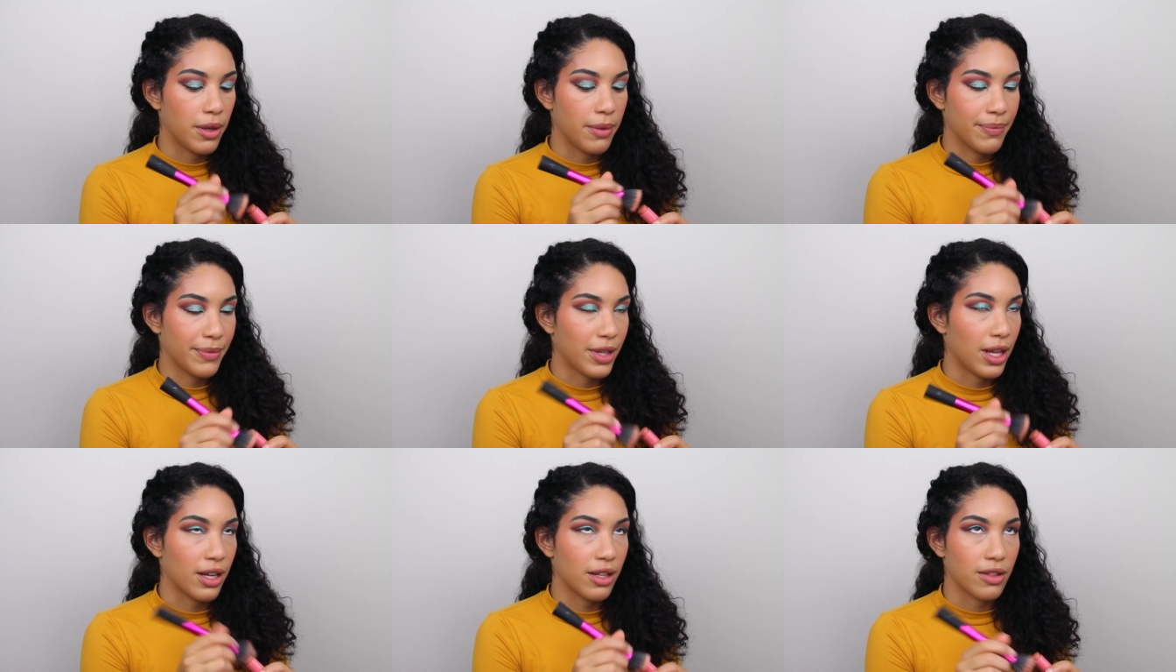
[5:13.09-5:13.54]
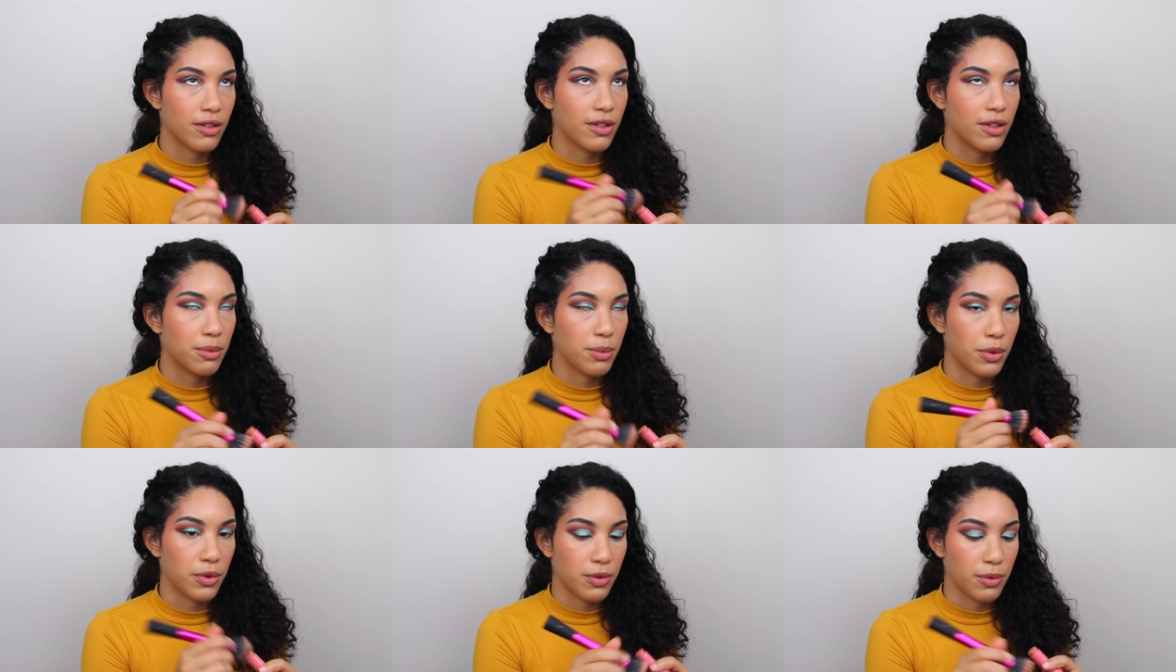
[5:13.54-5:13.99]
not on the
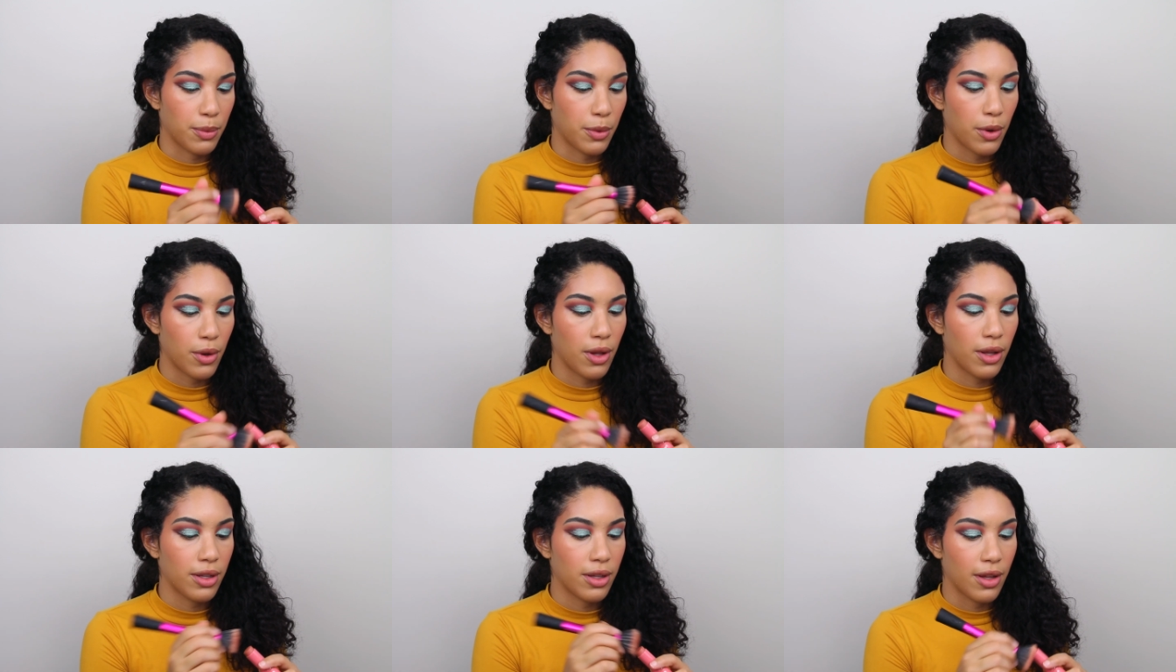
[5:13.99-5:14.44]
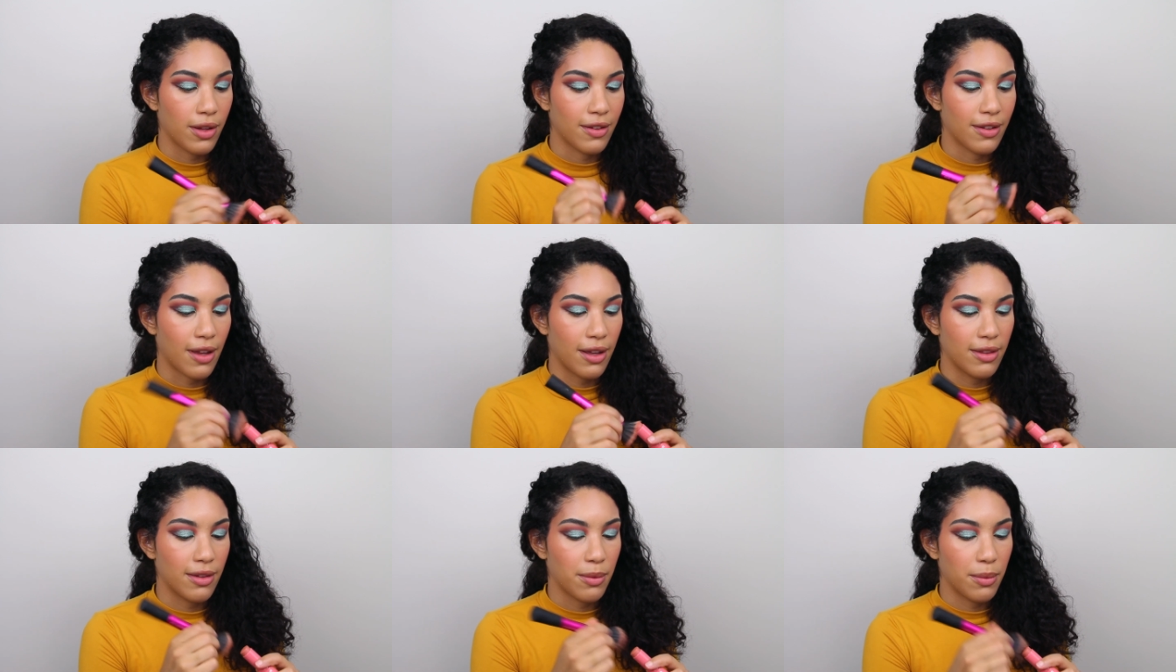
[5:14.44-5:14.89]
cheekbones, more on the
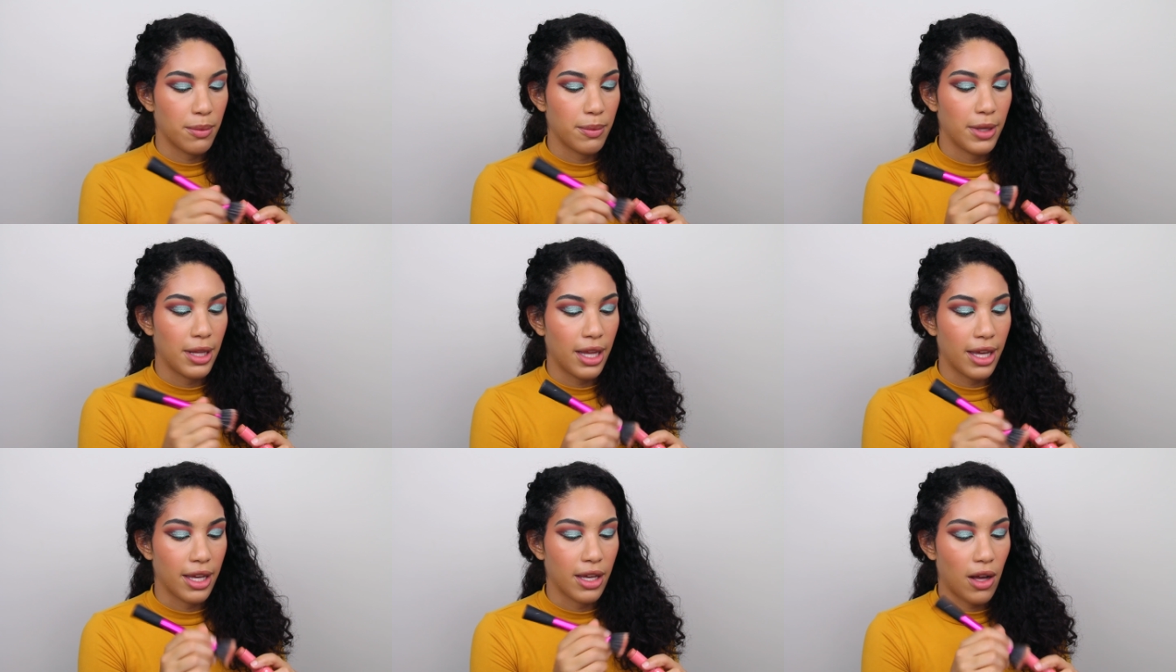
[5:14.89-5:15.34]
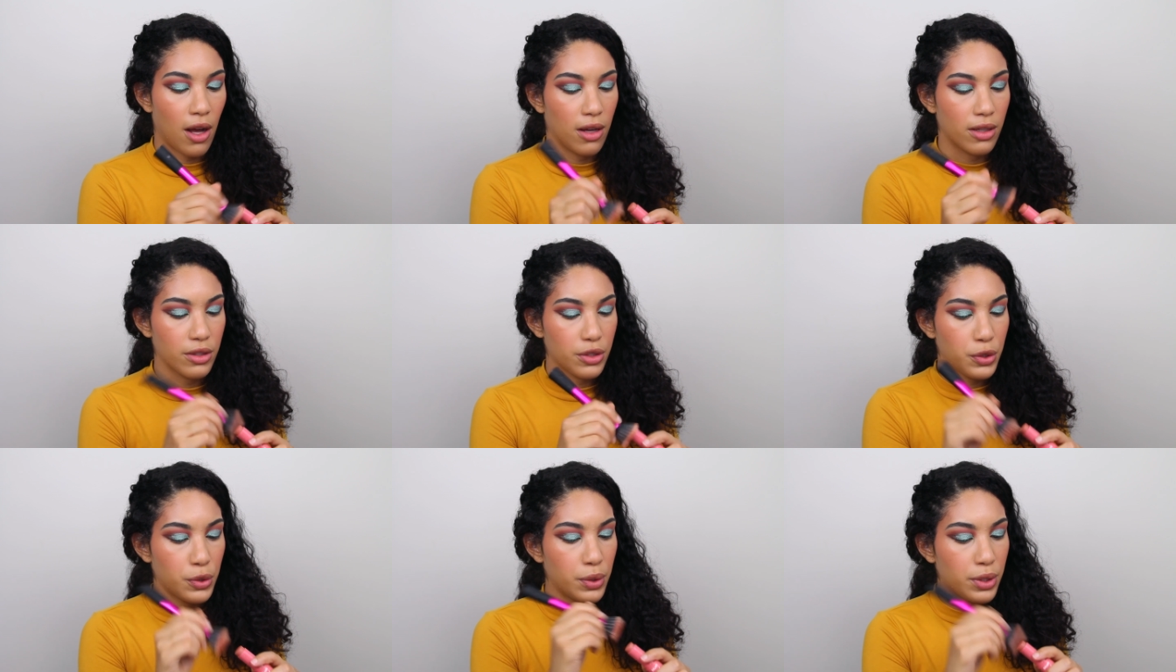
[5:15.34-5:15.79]
side that would be like
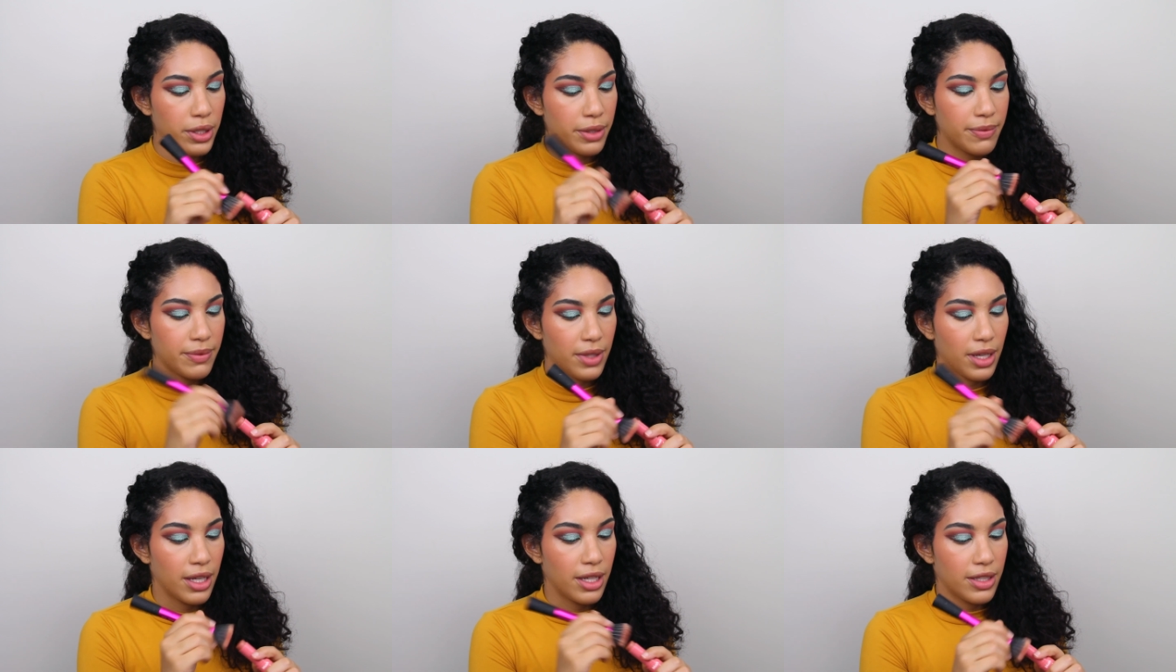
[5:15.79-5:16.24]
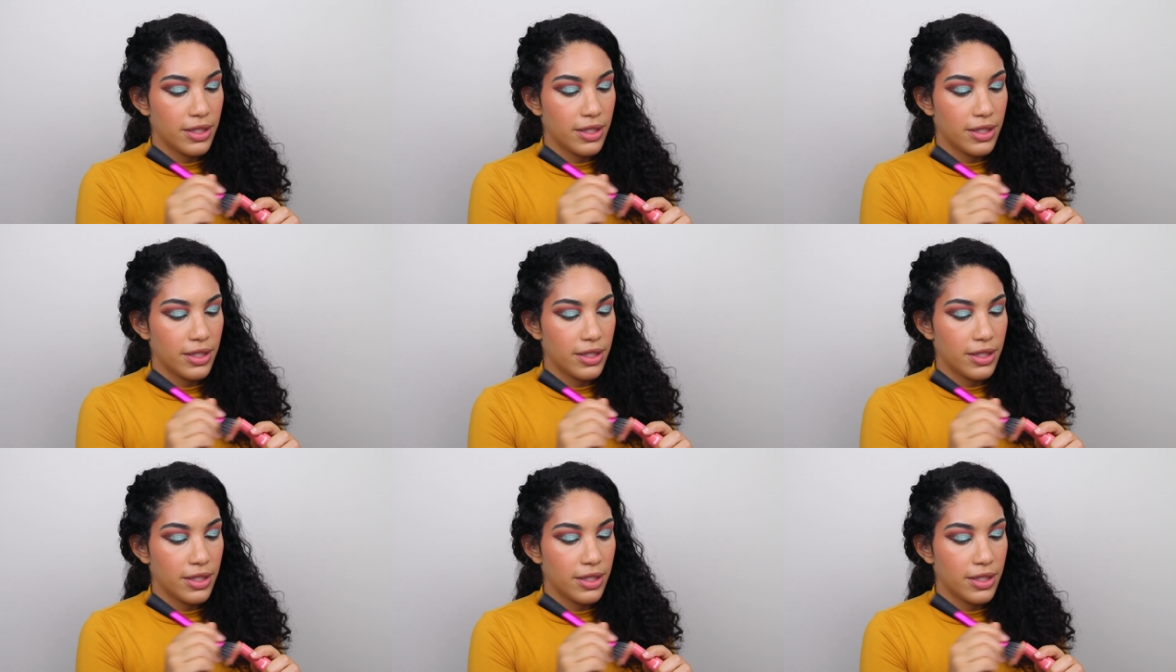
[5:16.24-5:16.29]
contour,